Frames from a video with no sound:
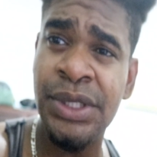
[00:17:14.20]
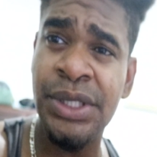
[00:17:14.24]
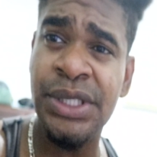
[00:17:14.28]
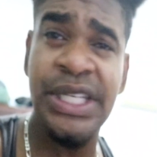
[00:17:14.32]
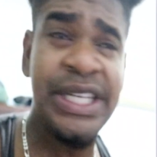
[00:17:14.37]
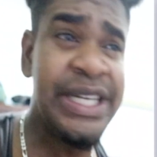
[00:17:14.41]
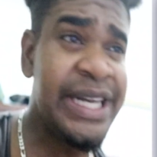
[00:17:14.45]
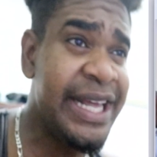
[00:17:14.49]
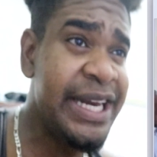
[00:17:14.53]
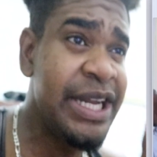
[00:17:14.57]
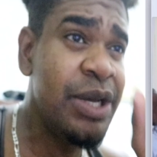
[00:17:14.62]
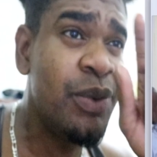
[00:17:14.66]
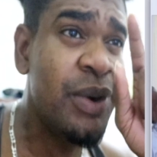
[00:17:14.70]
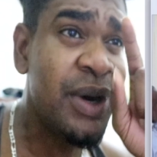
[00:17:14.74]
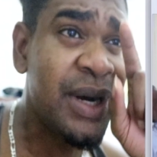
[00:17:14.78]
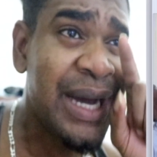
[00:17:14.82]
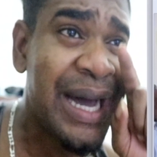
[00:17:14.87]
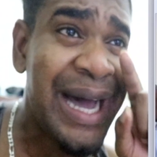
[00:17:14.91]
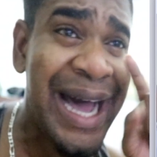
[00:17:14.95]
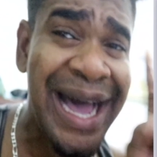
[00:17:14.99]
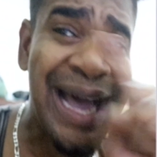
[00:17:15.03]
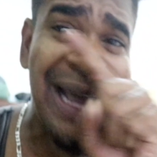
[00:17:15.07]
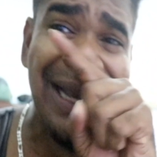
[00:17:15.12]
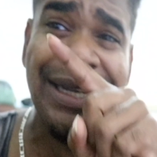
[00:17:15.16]
The lady
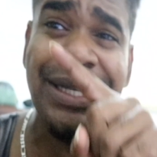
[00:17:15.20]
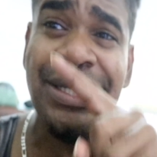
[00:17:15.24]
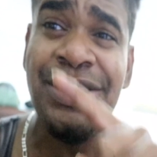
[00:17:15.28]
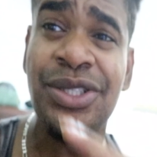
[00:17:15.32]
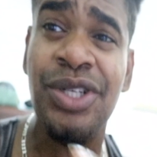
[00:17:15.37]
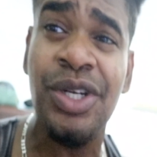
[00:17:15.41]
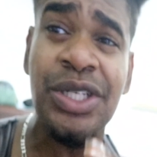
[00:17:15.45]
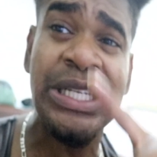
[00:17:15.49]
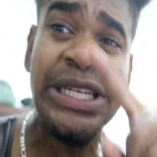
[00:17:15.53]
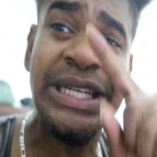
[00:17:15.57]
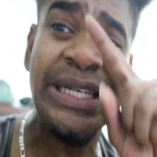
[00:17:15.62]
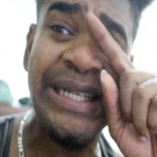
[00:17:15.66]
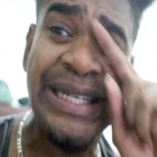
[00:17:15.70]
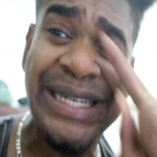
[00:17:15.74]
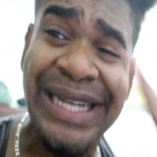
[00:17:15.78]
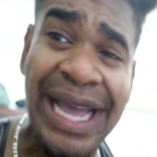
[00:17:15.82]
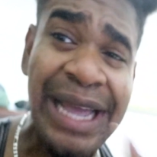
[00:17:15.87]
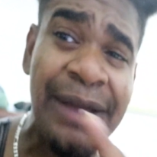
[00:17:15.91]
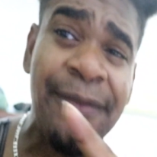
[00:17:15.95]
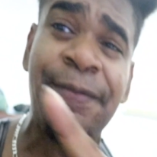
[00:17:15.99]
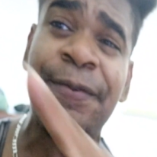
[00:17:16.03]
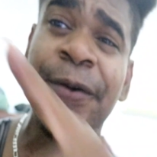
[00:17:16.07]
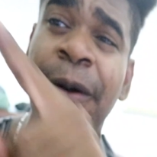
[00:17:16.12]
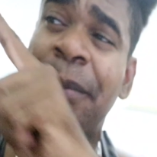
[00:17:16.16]
worked hard, not a
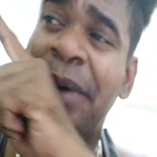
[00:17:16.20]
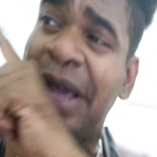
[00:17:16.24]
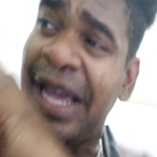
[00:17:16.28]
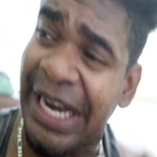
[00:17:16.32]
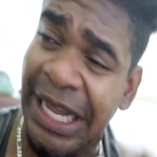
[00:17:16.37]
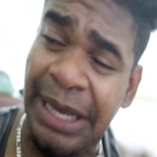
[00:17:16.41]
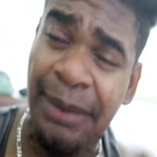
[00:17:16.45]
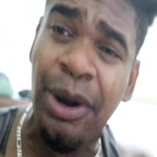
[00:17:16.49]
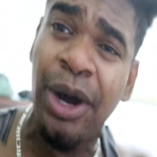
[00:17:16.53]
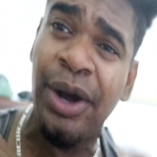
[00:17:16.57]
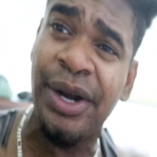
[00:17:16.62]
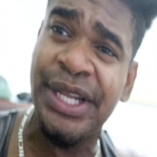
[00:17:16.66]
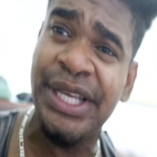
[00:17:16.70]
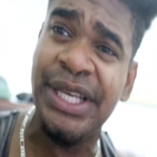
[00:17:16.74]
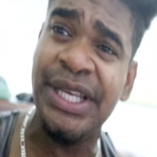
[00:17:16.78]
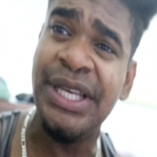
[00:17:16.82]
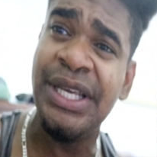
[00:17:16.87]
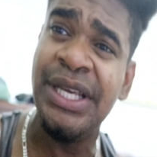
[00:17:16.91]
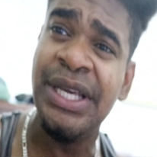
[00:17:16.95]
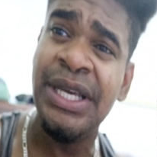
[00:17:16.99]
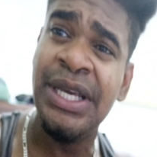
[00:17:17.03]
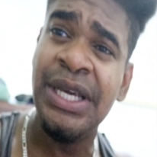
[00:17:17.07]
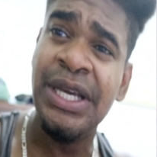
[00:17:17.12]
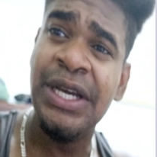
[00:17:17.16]
dime from
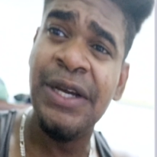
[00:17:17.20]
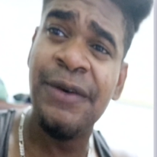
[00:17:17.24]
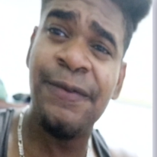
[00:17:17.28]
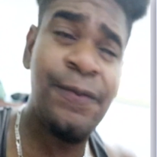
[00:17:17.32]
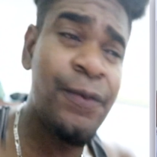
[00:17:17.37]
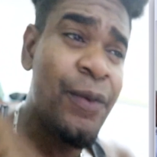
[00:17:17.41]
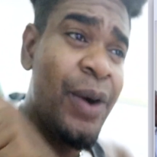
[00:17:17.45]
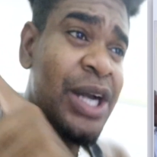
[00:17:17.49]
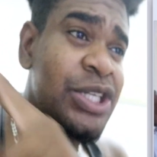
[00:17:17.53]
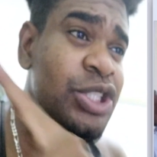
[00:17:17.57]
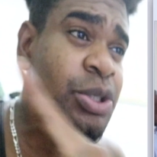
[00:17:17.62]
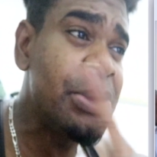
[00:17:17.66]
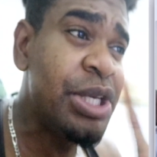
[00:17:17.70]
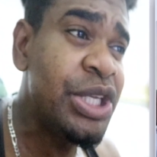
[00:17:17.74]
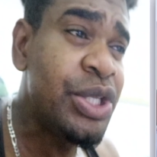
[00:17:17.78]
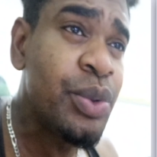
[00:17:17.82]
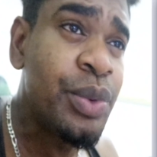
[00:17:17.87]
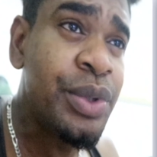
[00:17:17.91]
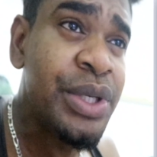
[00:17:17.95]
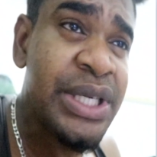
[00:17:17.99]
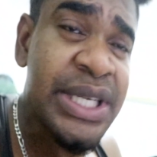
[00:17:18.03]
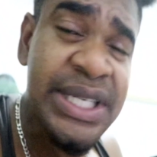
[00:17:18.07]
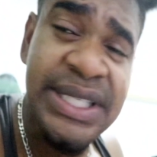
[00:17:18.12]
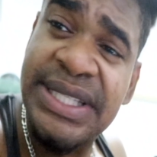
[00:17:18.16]
anybody for her to be
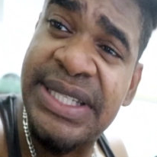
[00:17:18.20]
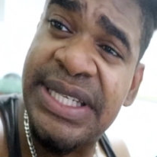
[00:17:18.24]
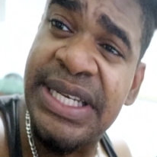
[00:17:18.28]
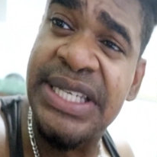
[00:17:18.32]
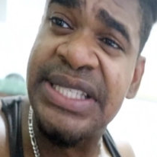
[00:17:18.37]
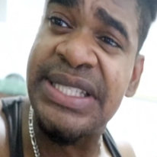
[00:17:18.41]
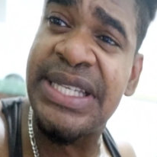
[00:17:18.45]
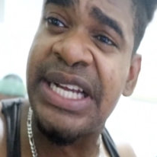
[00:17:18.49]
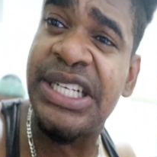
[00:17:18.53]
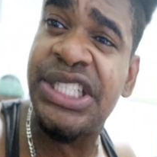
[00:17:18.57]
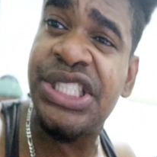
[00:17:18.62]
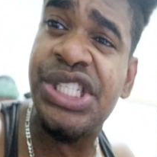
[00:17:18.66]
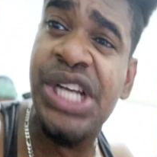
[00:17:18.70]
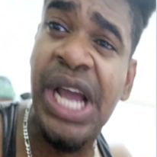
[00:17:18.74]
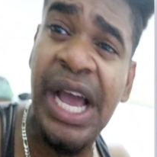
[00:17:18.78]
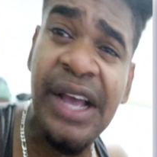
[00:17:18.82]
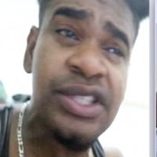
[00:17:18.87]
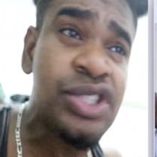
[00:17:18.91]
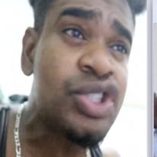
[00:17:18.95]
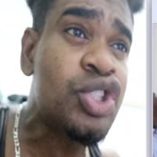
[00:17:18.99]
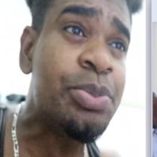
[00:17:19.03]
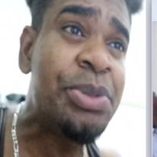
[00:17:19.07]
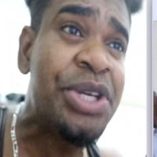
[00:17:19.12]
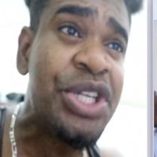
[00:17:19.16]
doing these things that she
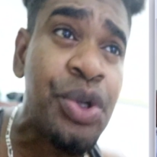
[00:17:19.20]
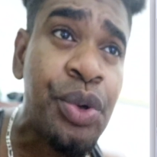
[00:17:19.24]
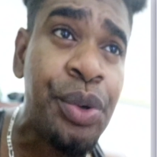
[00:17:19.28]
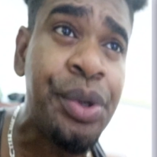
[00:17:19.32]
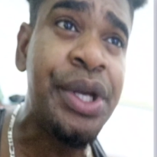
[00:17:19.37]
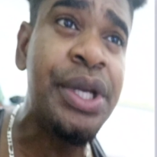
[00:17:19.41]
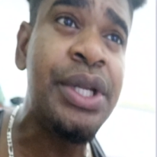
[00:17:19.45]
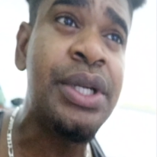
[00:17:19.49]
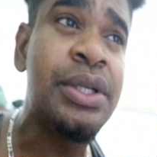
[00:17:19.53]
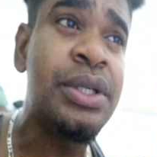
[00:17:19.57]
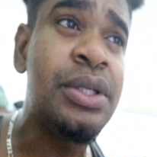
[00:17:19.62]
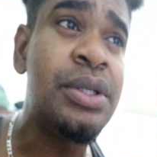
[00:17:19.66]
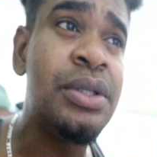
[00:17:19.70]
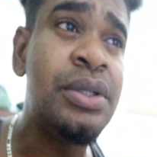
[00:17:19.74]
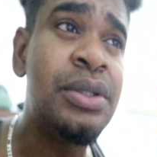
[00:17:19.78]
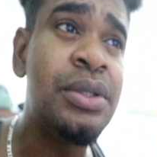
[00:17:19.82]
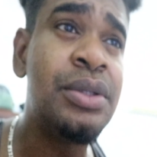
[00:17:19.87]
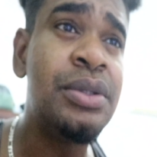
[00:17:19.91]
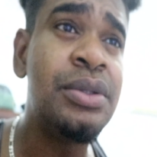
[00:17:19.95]
has to be doing.